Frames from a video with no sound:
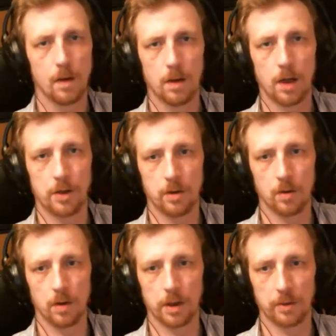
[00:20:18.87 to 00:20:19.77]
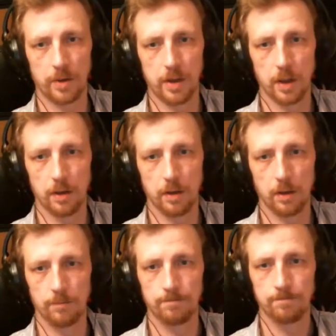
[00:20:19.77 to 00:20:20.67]
I totally agree, and
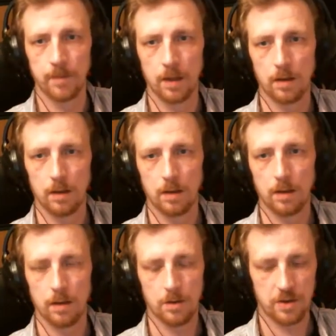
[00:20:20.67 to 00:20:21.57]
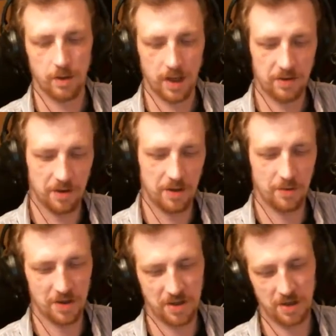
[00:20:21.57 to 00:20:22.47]
also I thought it
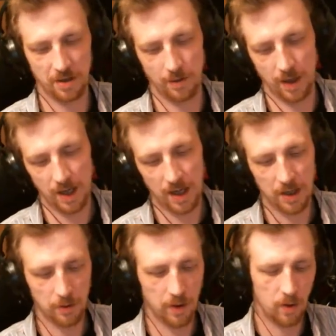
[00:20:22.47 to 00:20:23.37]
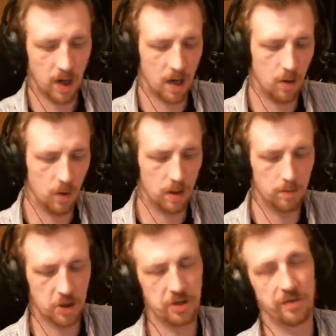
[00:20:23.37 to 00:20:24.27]
was, I don't know how
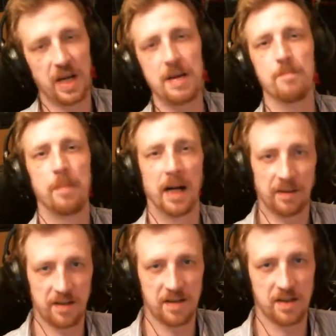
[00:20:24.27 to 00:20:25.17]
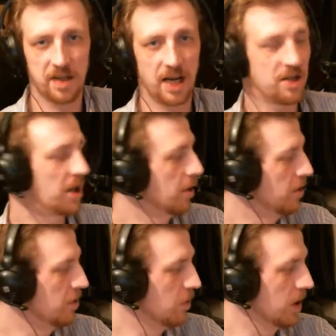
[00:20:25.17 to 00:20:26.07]
much of an impact this is actually going
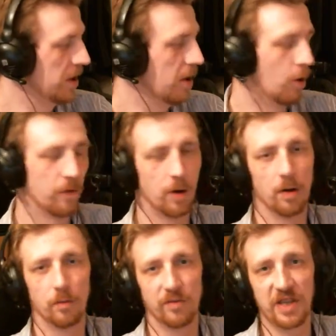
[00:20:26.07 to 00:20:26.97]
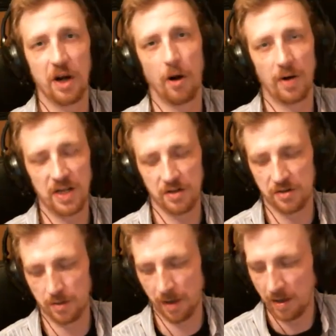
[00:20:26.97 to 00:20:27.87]
to do in the overall VR
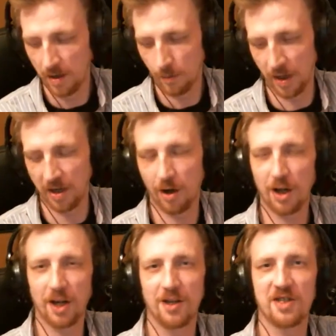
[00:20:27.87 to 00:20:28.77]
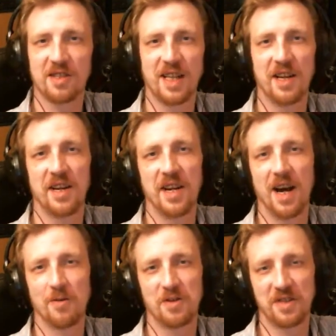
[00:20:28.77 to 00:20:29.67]
industry, but when Oculus kind of
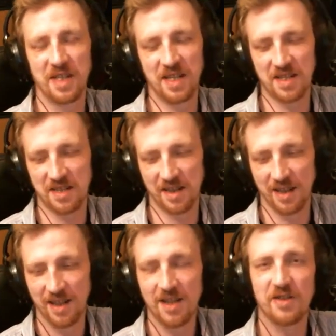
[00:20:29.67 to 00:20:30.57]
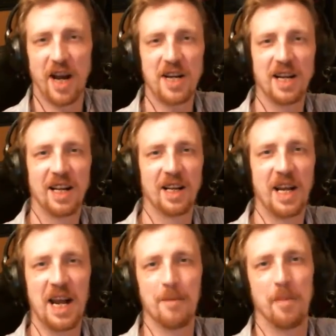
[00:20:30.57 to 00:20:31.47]
announced these tiny little
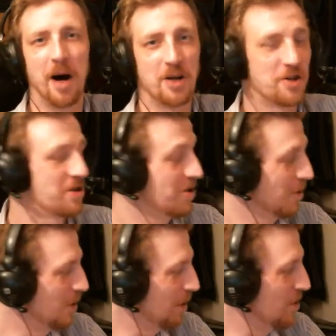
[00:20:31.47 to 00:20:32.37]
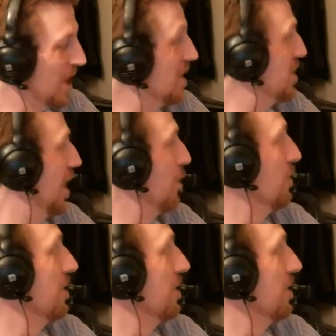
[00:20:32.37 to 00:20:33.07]
earbuds, so you can change out